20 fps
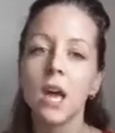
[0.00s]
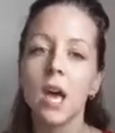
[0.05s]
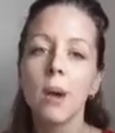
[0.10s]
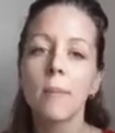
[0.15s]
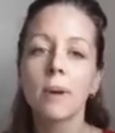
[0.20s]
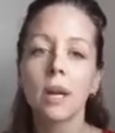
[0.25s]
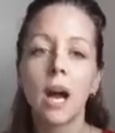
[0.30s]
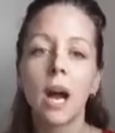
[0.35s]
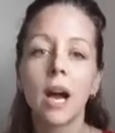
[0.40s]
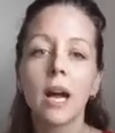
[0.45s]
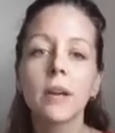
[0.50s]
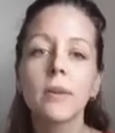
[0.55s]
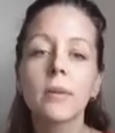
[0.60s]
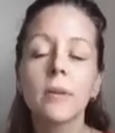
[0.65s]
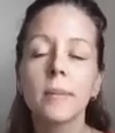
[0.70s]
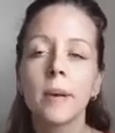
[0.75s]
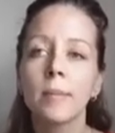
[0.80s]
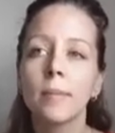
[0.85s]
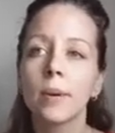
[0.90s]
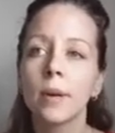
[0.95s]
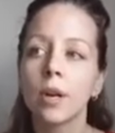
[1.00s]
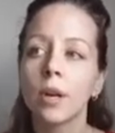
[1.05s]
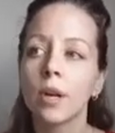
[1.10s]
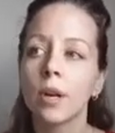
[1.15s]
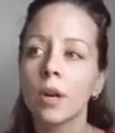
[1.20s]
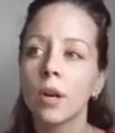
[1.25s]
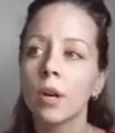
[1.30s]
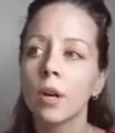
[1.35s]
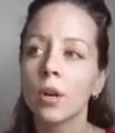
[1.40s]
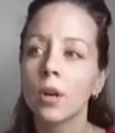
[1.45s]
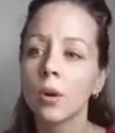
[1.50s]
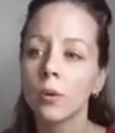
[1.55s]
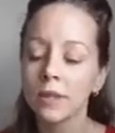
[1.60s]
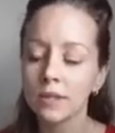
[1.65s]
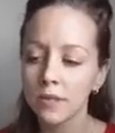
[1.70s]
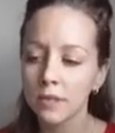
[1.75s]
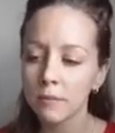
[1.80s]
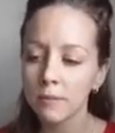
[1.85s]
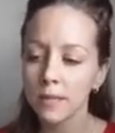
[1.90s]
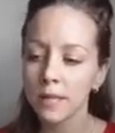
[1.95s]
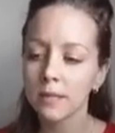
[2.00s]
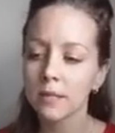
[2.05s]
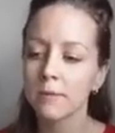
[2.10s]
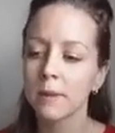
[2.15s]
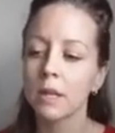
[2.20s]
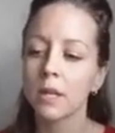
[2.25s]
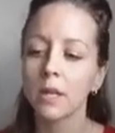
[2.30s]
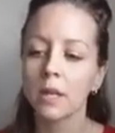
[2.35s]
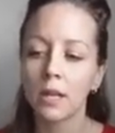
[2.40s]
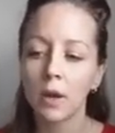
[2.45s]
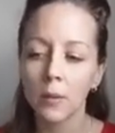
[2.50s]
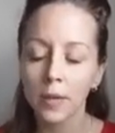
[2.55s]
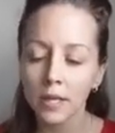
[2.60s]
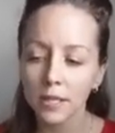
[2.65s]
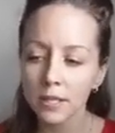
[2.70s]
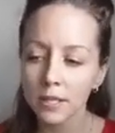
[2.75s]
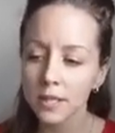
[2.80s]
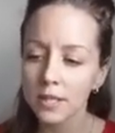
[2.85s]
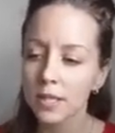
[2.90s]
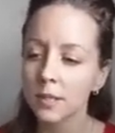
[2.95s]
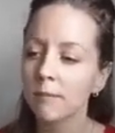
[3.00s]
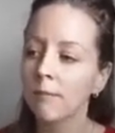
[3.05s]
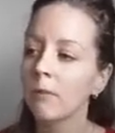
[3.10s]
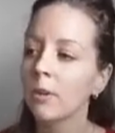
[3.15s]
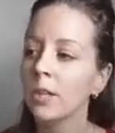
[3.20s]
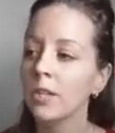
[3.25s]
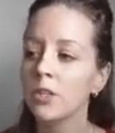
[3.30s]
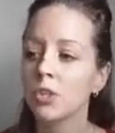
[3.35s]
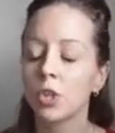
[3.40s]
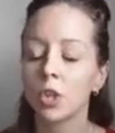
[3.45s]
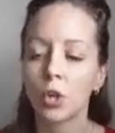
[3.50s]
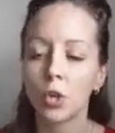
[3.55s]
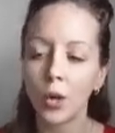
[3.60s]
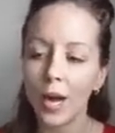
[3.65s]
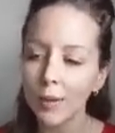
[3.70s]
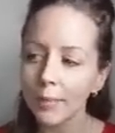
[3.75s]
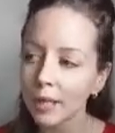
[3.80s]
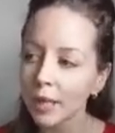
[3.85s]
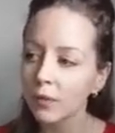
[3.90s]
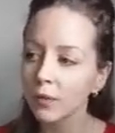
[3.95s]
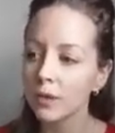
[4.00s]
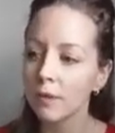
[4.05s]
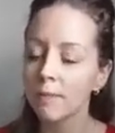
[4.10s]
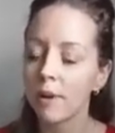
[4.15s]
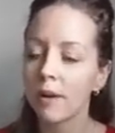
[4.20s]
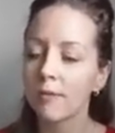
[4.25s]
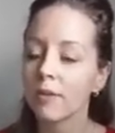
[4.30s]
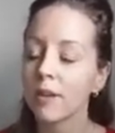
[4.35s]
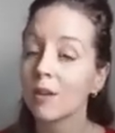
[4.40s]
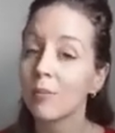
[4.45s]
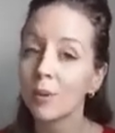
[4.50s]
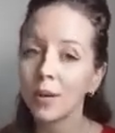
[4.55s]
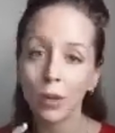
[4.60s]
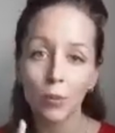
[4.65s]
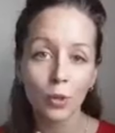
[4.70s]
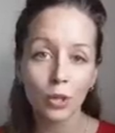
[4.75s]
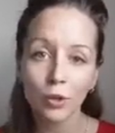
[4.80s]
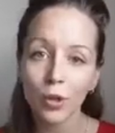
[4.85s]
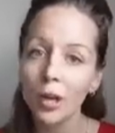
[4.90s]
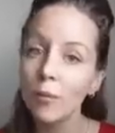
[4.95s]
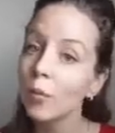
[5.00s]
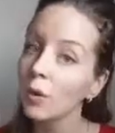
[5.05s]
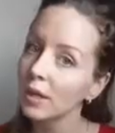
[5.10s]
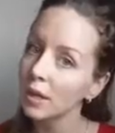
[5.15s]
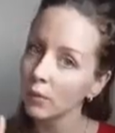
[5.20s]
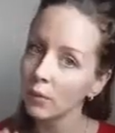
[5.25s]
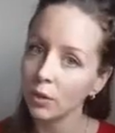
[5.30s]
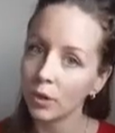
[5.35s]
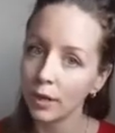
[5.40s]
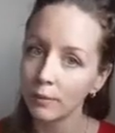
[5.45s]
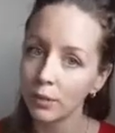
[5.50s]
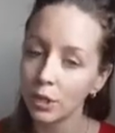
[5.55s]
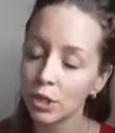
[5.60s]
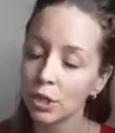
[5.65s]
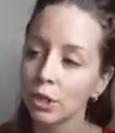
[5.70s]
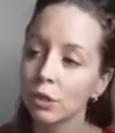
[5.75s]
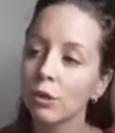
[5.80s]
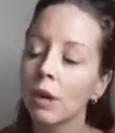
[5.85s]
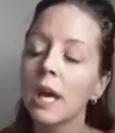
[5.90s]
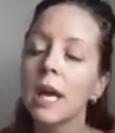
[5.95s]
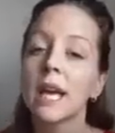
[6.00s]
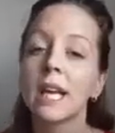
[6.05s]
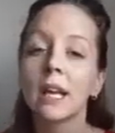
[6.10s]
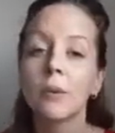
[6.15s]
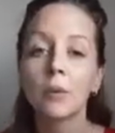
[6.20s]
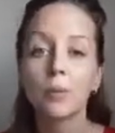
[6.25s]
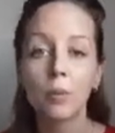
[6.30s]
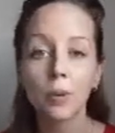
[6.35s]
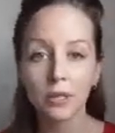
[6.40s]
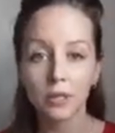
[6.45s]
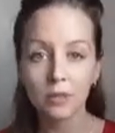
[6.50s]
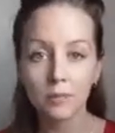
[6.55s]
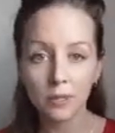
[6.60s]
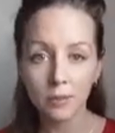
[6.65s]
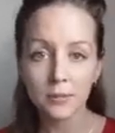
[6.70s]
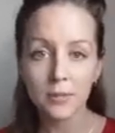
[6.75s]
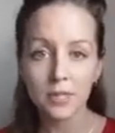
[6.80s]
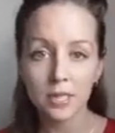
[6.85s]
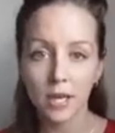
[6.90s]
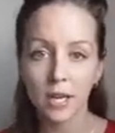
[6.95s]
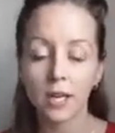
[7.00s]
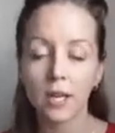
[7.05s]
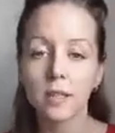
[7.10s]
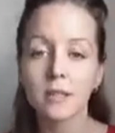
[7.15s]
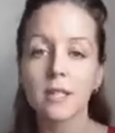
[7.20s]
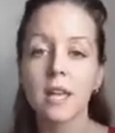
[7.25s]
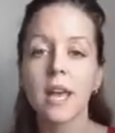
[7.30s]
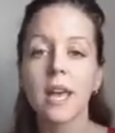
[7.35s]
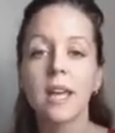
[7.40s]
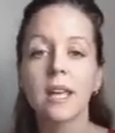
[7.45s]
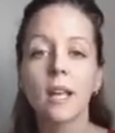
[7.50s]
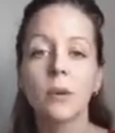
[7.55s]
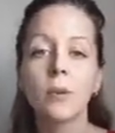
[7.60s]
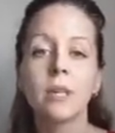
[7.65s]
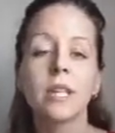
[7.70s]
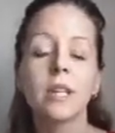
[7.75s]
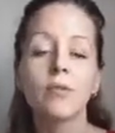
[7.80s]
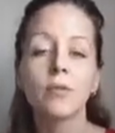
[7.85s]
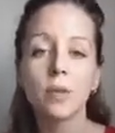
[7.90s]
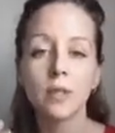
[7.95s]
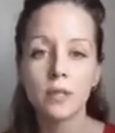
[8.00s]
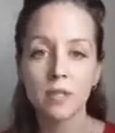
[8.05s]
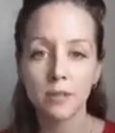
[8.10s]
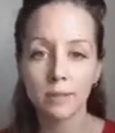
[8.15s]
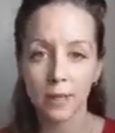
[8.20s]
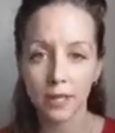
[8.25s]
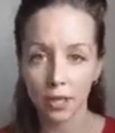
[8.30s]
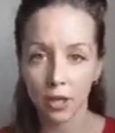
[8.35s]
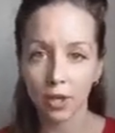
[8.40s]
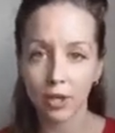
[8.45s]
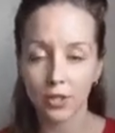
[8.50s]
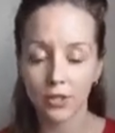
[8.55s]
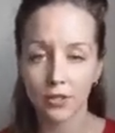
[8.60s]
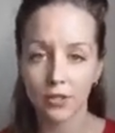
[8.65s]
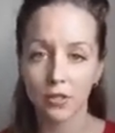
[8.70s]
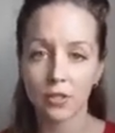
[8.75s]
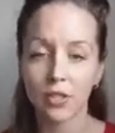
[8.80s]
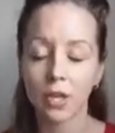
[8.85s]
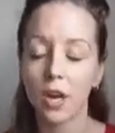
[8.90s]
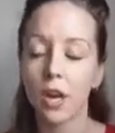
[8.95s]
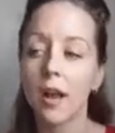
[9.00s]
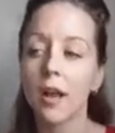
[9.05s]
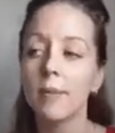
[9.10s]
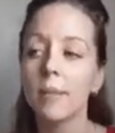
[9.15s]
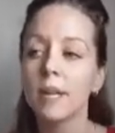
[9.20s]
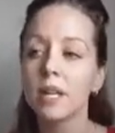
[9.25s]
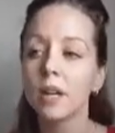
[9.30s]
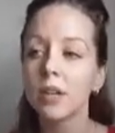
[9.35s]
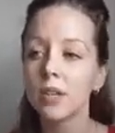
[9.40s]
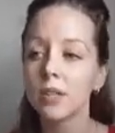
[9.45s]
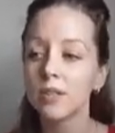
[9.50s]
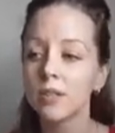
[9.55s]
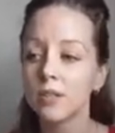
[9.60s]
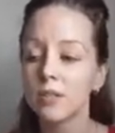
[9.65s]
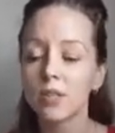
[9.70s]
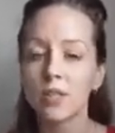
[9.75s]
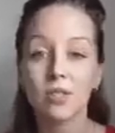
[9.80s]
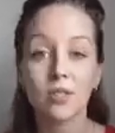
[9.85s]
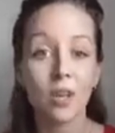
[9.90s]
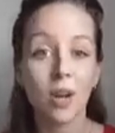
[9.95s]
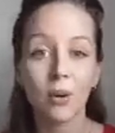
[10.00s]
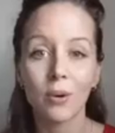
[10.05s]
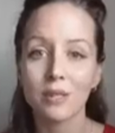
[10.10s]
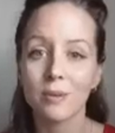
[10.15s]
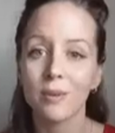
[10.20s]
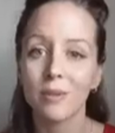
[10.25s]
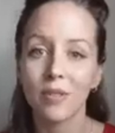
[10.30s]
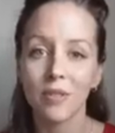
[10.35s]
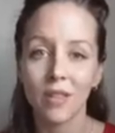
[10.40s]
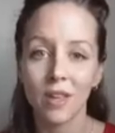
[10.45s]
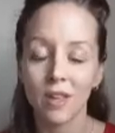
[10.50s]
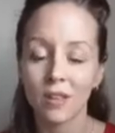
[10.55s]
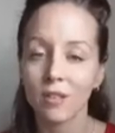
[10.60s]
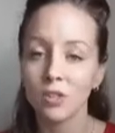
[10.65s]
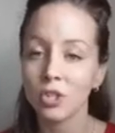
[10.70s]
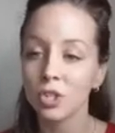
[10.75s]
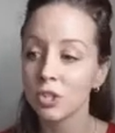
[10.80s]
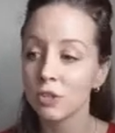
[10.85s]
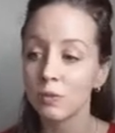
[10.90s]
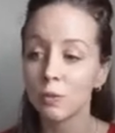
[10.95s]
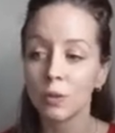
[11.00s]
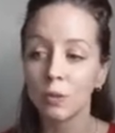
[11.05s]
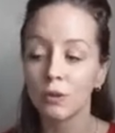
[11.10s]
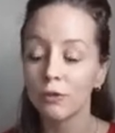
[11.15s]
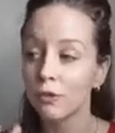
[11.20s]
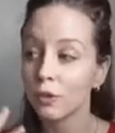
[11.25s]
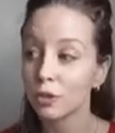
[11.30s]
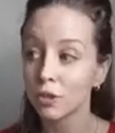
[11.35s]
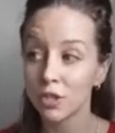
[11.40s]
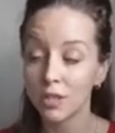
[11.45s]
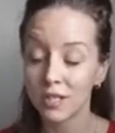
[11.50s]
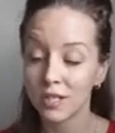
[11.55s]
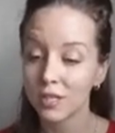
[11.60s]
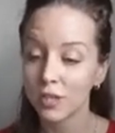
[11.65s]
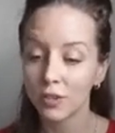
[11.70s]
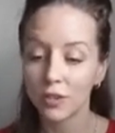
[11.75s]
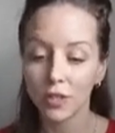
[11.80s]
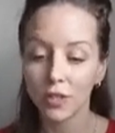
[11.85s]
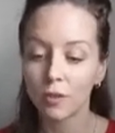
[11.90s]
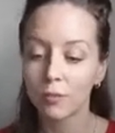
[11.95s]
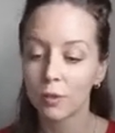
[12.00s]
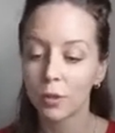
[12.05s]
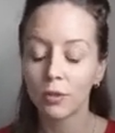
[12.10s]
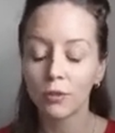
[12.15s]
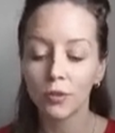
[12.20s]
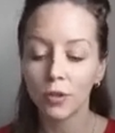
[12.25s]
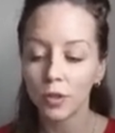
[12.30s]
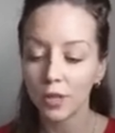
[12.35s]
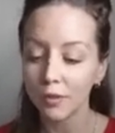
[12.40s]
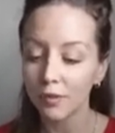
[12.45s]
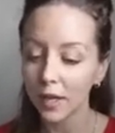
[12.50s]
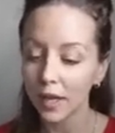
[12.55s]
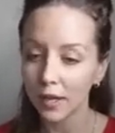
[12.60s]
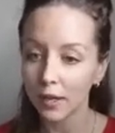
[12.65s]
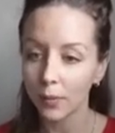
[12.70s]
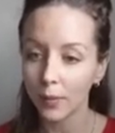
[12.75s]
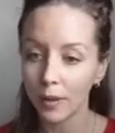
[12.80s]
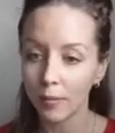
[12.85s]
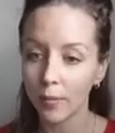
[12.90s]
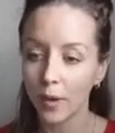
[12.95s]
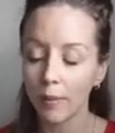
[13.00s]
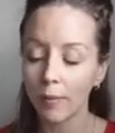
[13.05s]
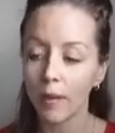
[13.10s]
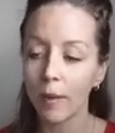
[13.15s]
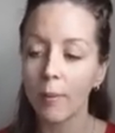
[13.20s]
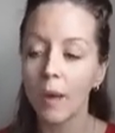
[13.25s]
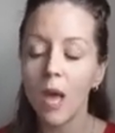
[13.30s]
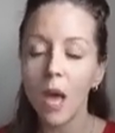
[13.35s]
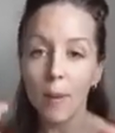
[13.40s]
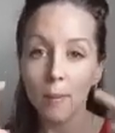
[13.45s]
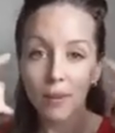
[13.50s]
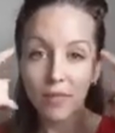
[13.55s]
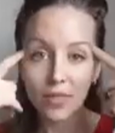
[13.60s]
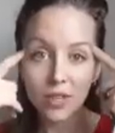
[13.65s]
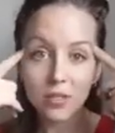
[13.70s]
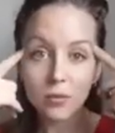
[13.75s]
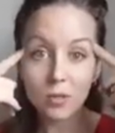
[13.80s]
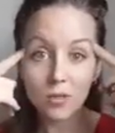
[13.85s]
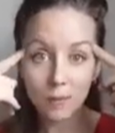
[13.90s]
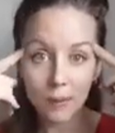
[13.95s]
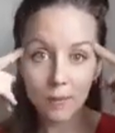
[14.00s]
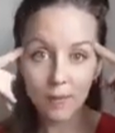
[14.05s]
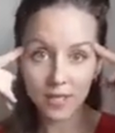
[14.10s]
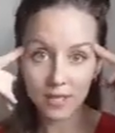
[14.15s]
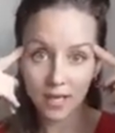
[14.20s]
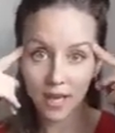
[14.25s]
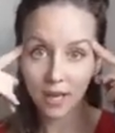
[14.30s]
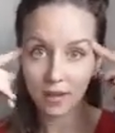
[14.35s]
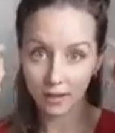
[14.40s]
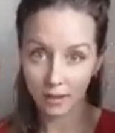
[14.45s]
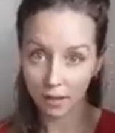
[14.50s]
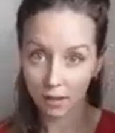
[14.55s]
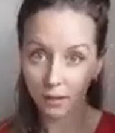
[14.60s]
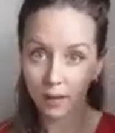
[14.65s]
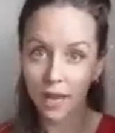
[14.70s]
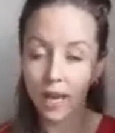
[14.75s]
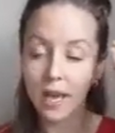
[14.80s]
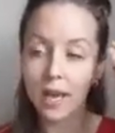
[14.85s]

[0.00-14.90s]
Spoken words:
But I remember going to the basement, going into the deep freezer, grabbing out the muffin, but I wouldn't grab one, I would grab two, and I would bring them upstairs, and I would give one to my younger sister. And my younger sister's always been thin. She's beautiful. She's still thin and beautiful. Never had a weight problem. But this was my mentality, okay?